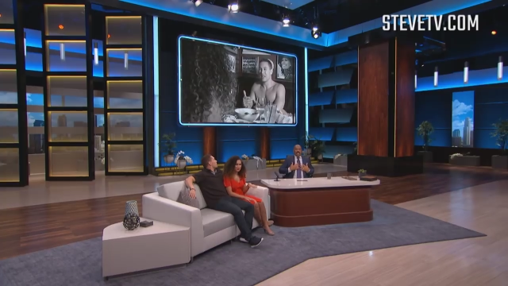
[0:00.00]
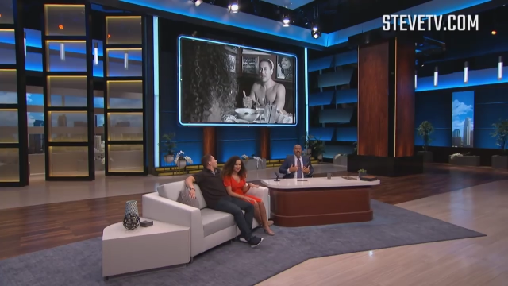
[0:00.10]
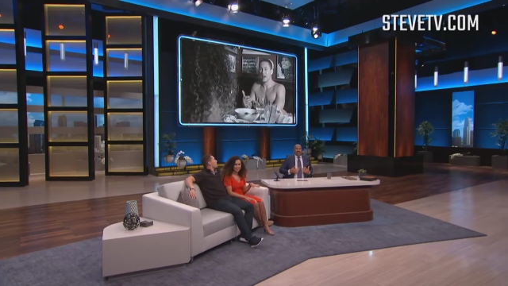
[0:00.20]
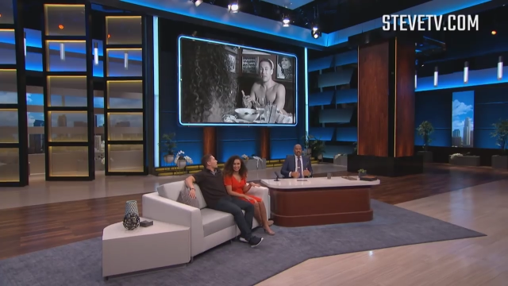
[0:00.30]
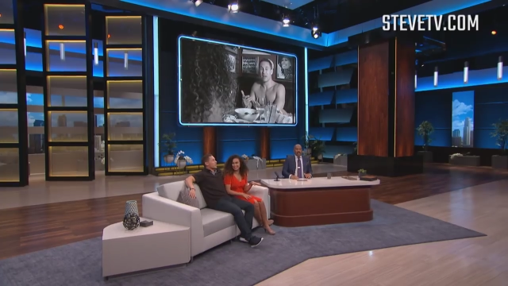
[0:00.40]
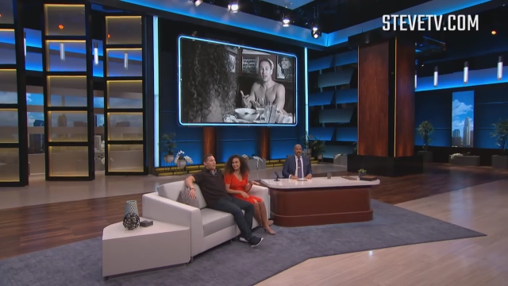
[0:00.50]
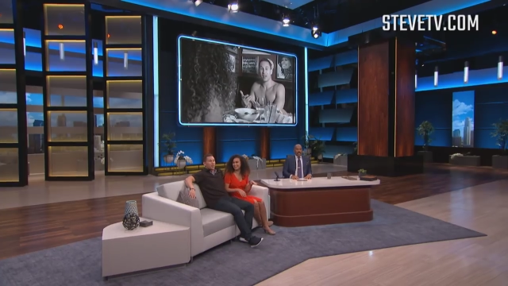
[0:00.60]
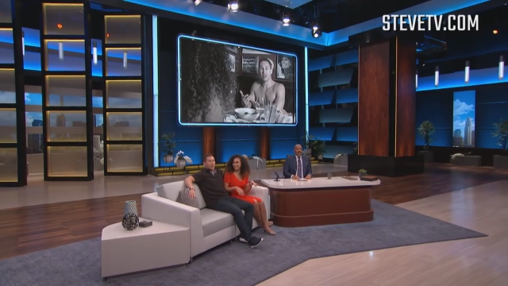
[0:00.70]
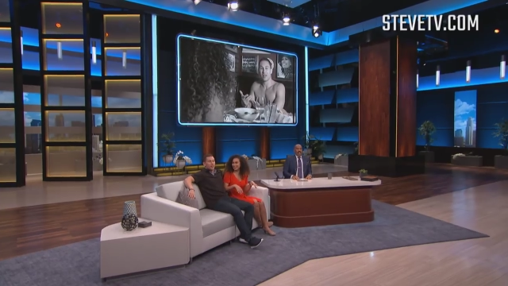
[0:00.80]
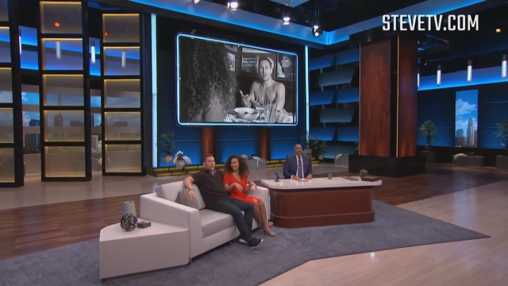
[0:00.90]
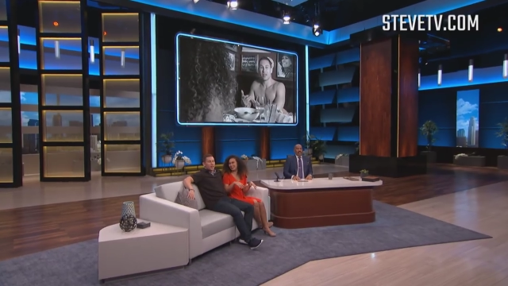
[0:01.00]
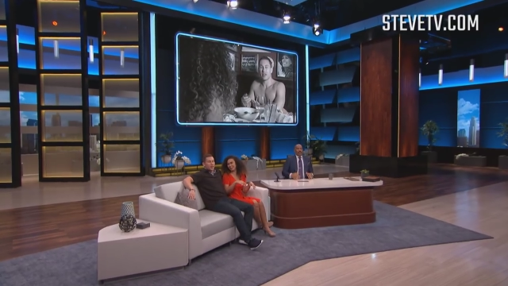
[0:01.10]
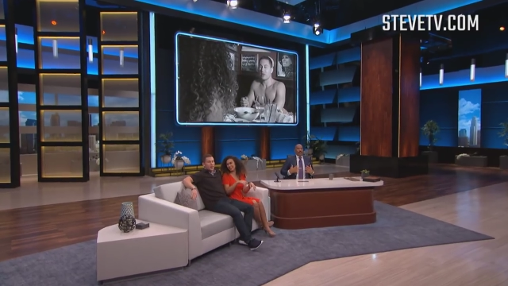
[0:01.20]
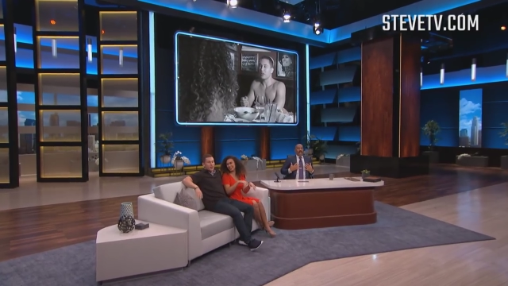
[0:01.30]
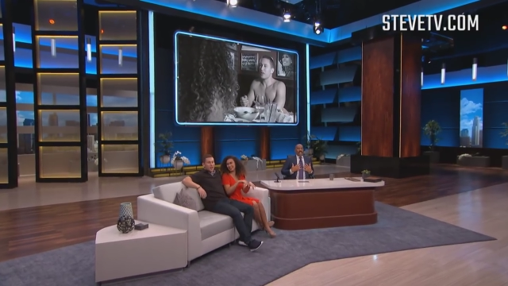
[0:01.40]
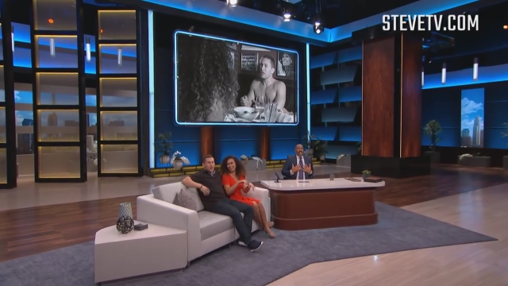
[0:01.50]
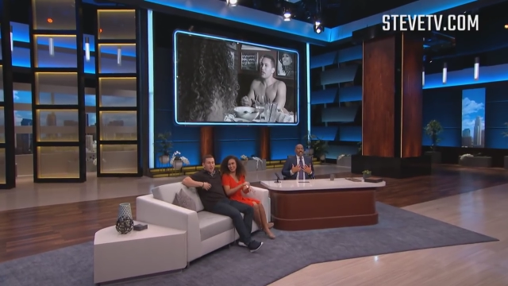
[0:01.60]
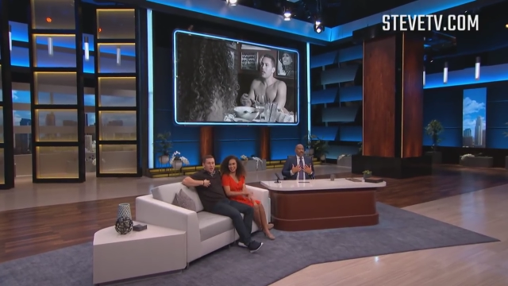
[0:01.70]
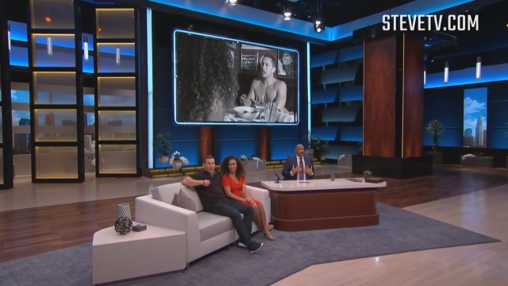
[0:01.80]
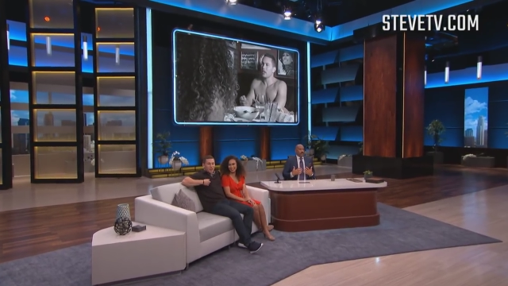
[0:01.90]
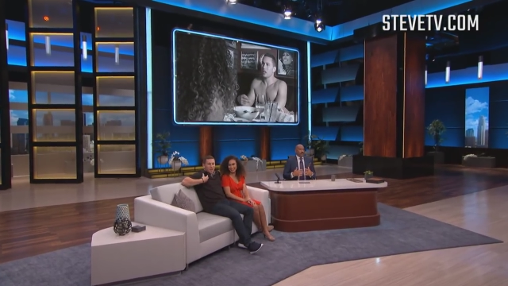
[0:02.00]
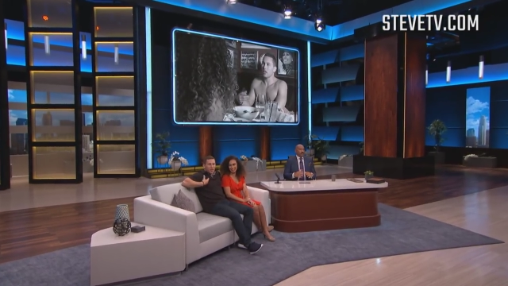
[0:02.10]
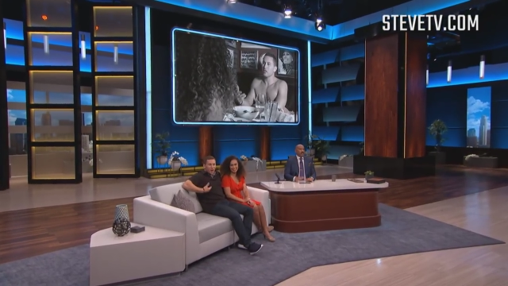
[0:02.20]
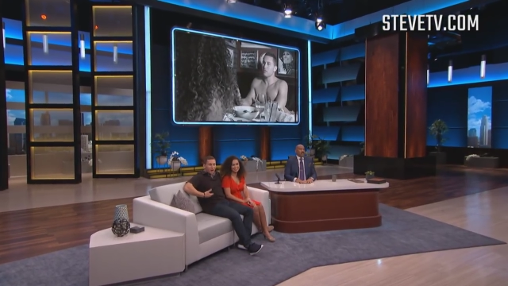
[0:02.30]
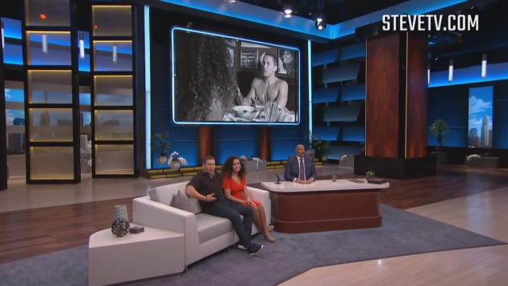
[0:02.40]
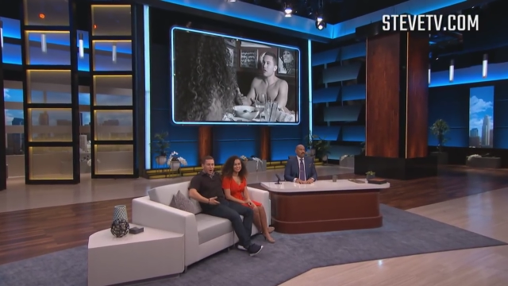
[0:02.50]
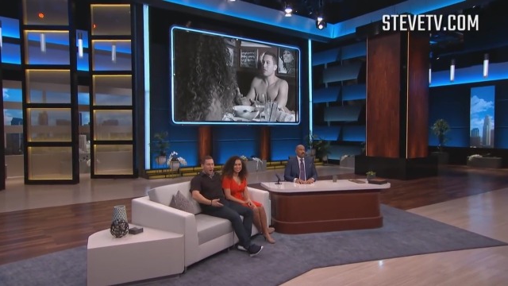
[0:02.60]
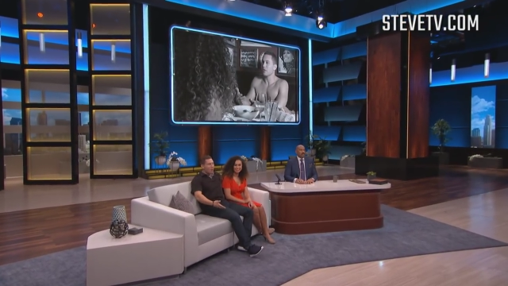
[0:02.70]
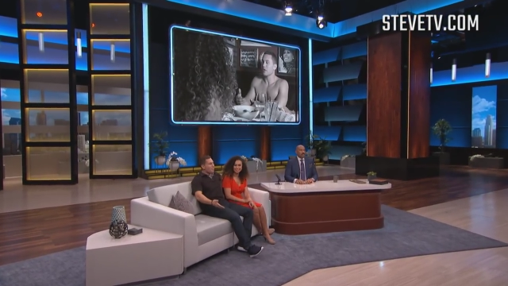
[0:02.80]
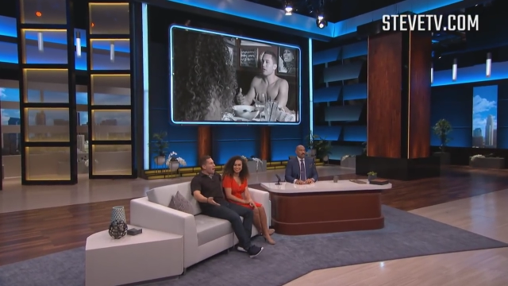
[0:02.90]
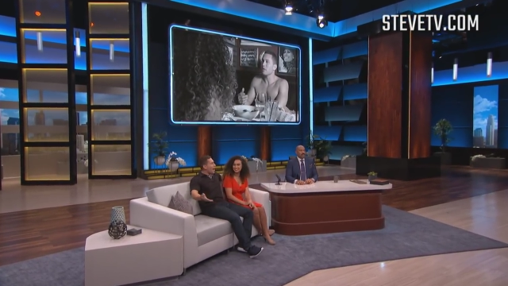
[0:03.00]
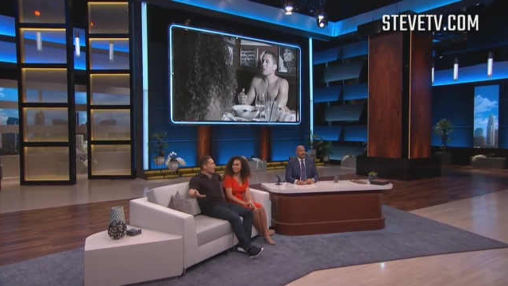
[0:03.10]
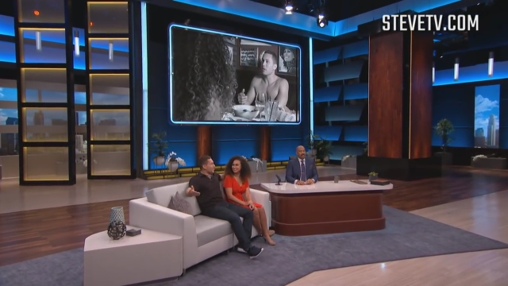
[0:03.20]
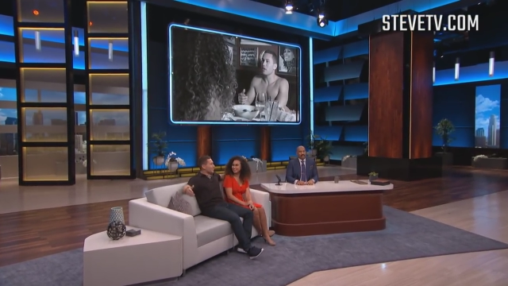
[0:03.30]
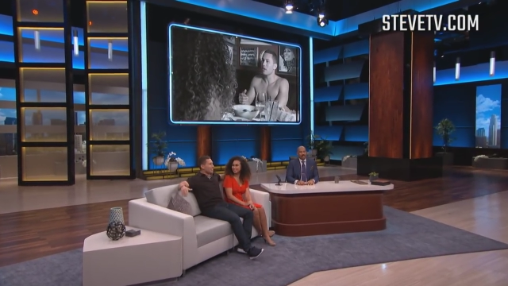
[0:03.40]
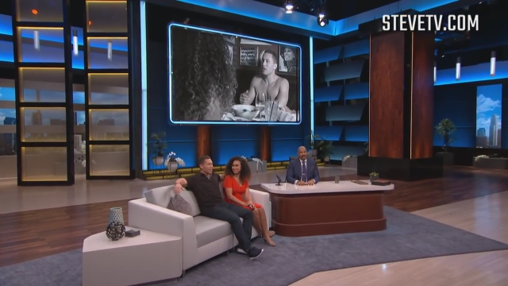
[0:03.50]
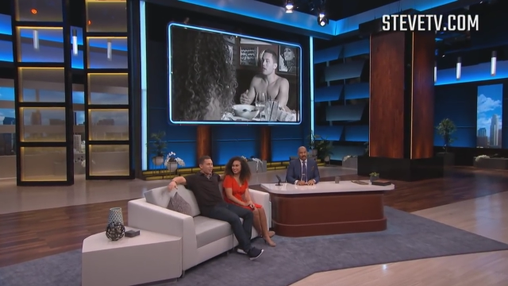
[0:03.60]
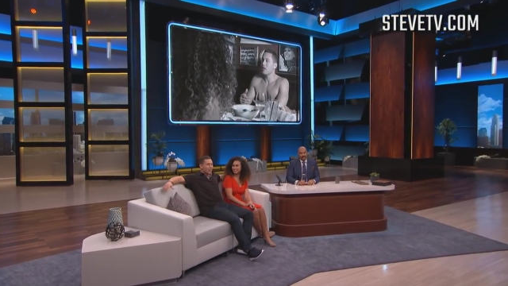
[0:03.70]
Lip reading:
[unreadable: no face in view]